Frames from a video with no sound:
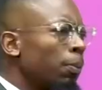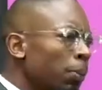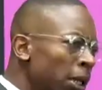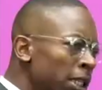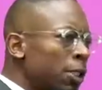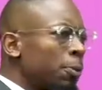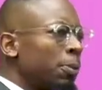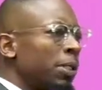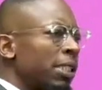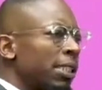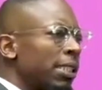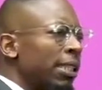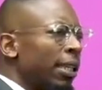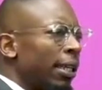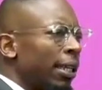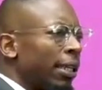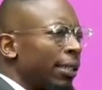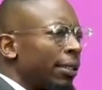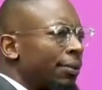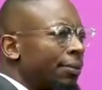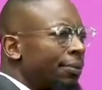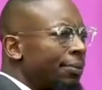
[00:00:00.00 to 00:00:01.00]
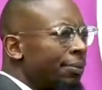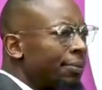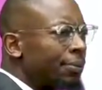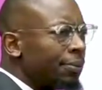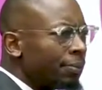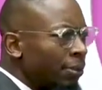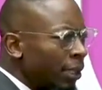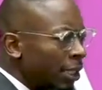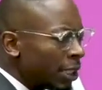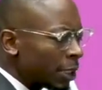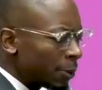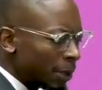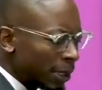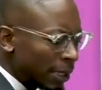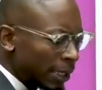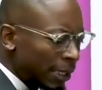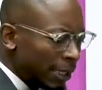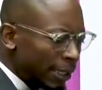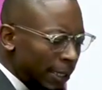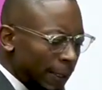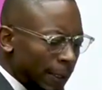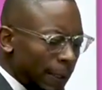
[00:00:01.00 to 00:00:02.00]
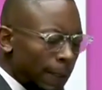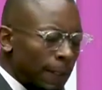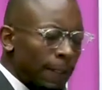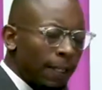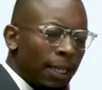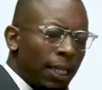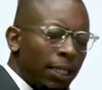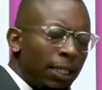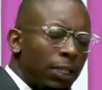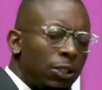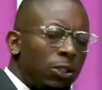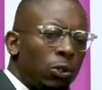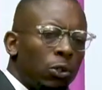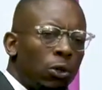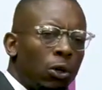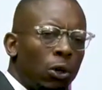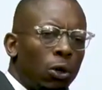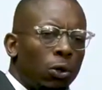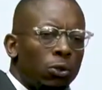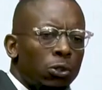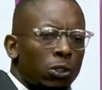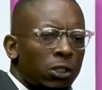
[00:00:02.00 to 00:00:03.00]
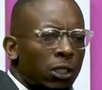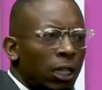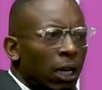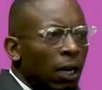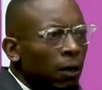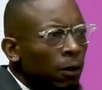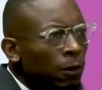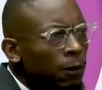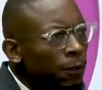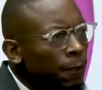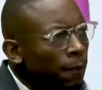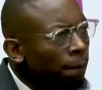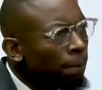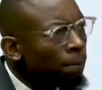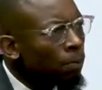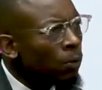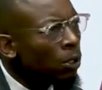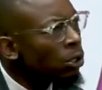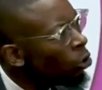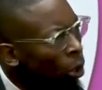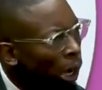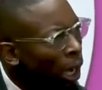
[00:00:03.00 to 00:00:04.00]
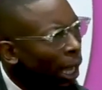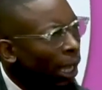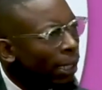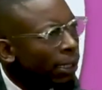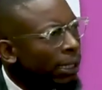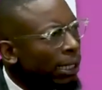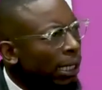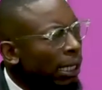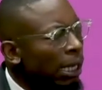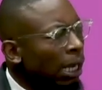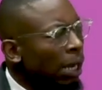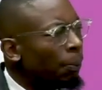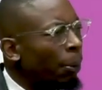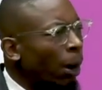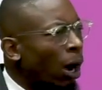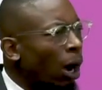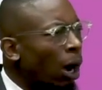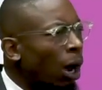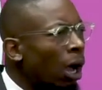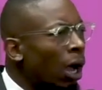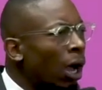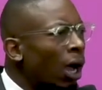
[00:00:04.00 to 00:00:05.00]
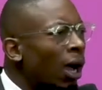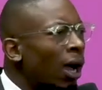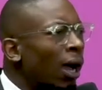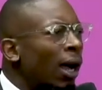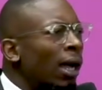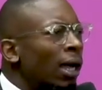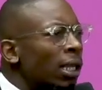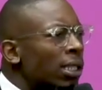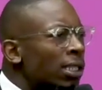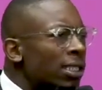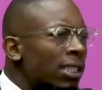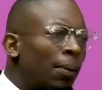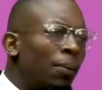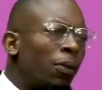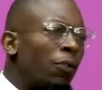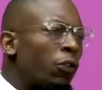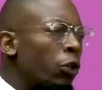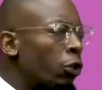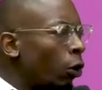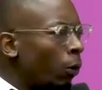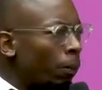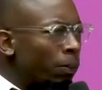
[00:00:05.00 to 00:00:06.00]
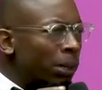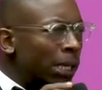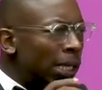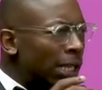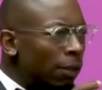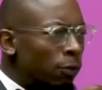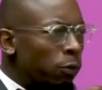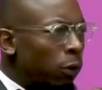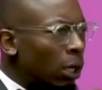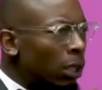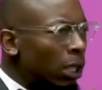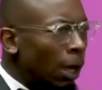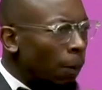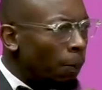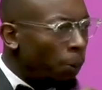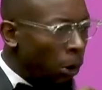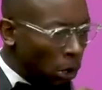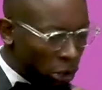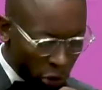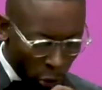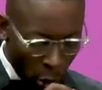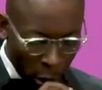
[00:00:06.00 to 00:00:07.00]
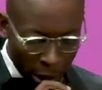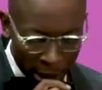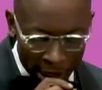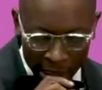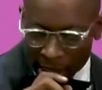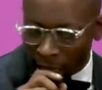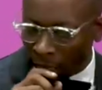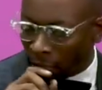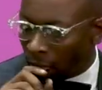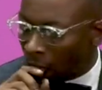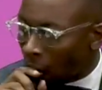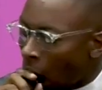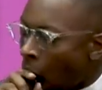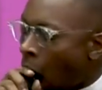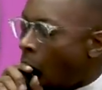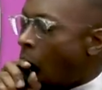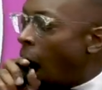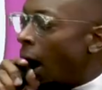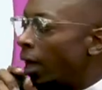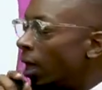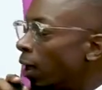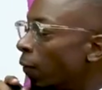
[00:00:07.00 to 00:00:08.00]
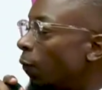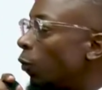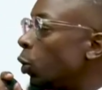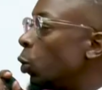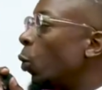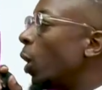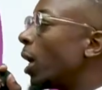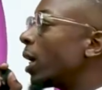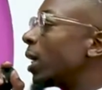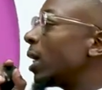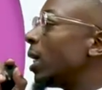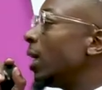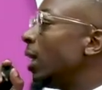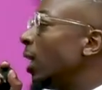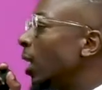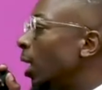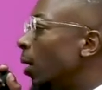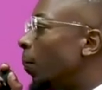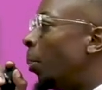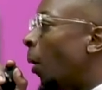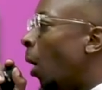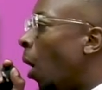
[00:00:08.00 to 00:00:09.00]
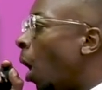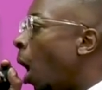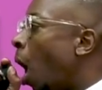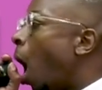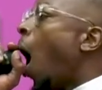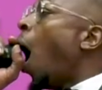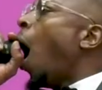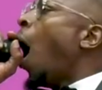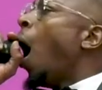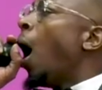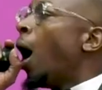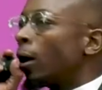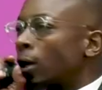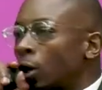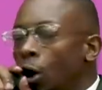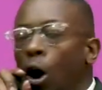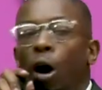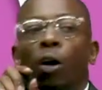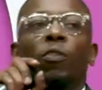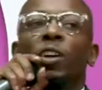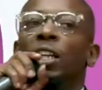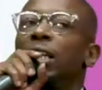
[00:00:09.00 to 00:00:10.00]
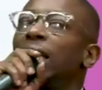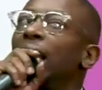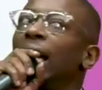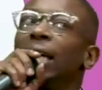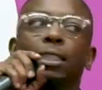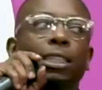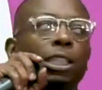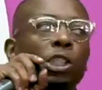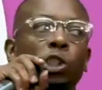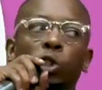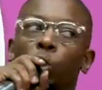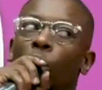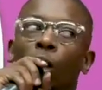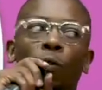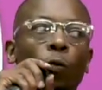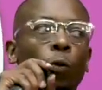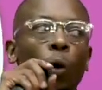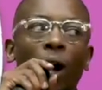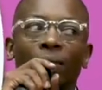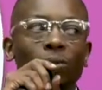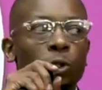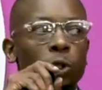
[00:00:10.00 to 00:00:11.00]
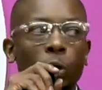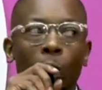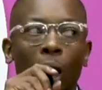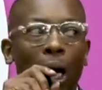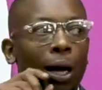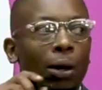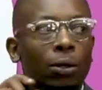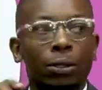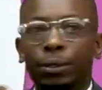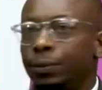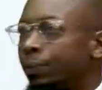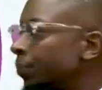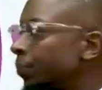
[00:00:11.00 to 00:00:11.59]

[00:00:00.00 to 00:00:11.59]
Please be seated. Please be seated. I need to close now. You are unkillable. Some of you don't believe what the apostle is saying. If you were killable, COVID-19 should have wiped you out.